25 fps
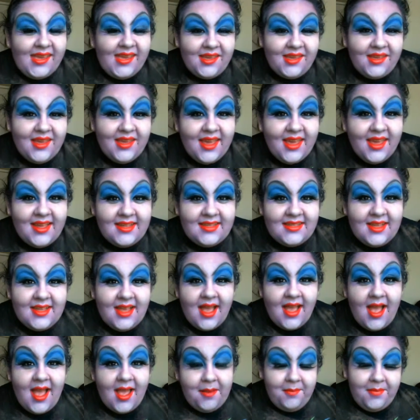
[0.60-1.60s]
Hey guys,
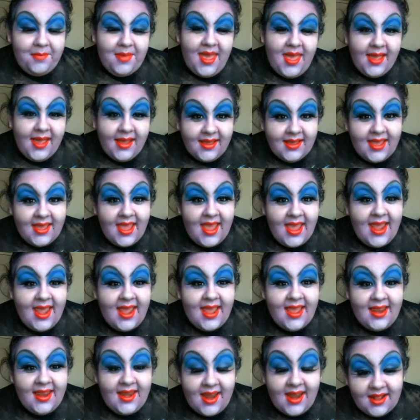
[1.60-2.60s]
I'm back
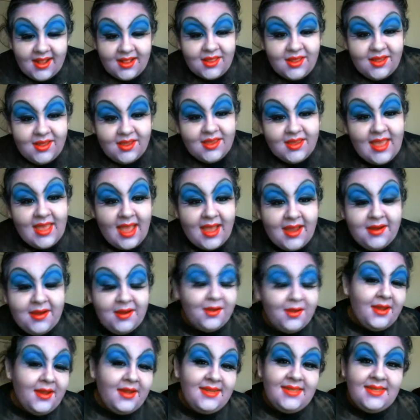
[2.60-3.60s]
and I look kind
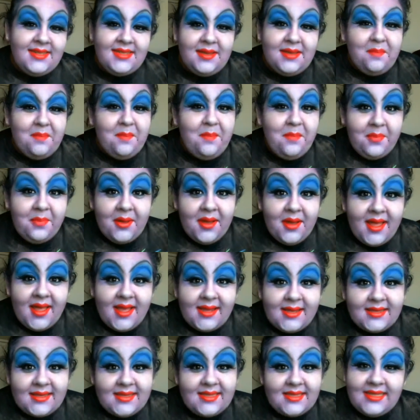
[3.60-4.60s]
of crazy,
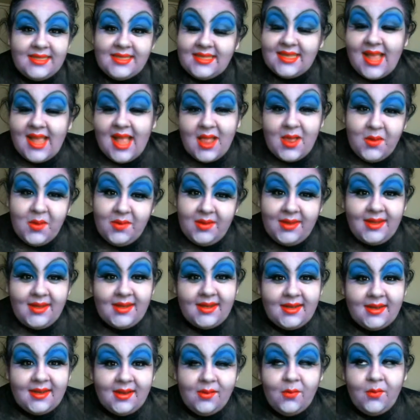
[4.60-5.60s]
but it's
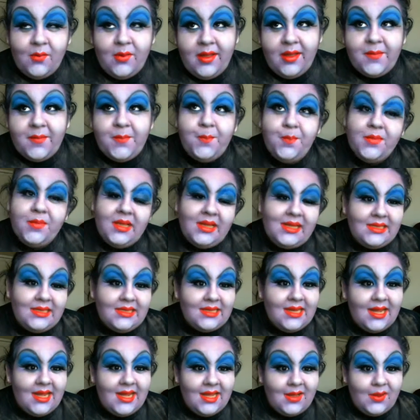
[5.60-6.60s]
Halloween. Well,
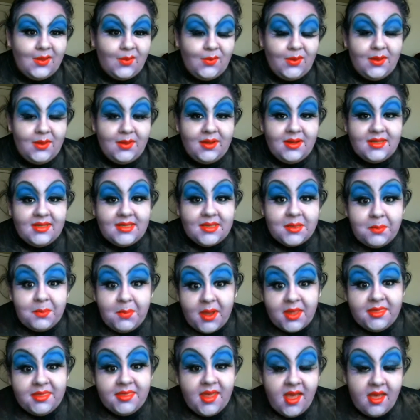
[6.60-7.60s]
it's not Halloween, it's the
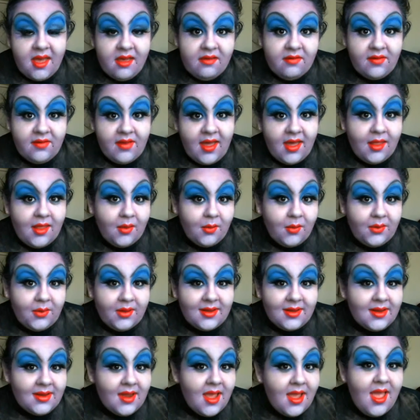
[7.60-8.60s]
month of
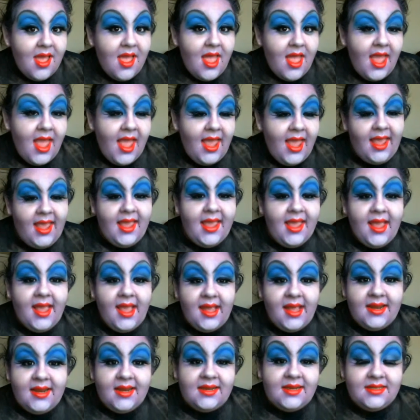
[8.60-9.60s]
Halloween,
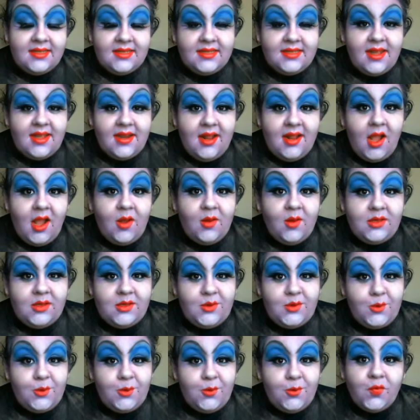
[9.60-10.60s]
and I decided I
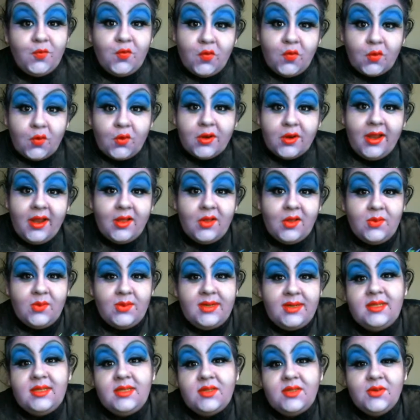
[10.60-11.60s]
would do 4
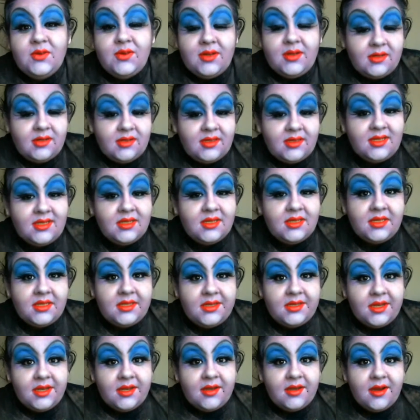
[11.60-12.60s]
Halloween tutorials
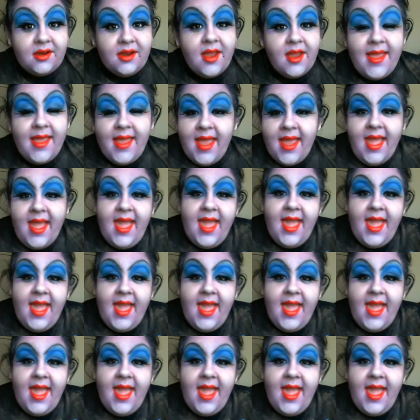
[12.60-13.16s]
this year